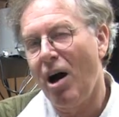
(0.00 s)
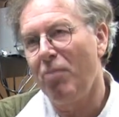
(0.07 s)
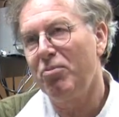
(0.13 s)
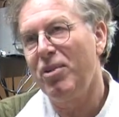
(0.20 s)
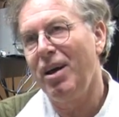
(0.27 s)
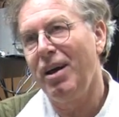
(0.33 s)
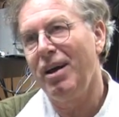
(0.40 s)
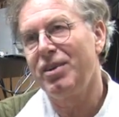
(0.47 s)

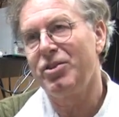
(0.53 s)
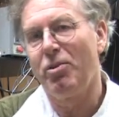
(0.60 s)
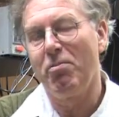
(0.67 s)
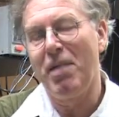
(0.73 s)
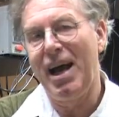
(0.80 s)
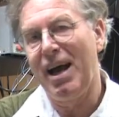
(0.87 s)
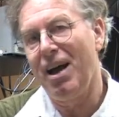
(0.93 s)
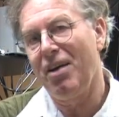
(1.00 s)
optics or
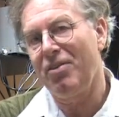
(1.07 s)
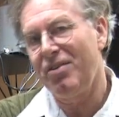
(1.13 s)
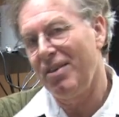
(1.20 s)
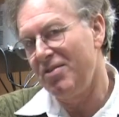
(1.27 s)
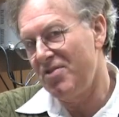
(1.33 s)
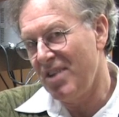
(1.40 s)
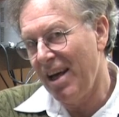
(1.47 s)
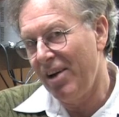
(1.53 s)

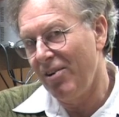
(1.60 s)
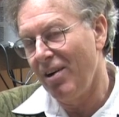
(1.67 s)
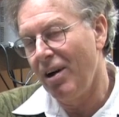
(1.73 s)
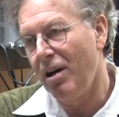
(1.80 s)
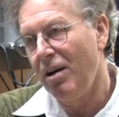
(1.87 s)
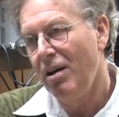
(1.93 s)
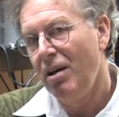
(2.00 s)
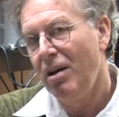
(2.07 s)
math, et
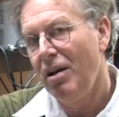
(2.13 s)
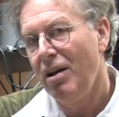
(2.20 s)
cetera,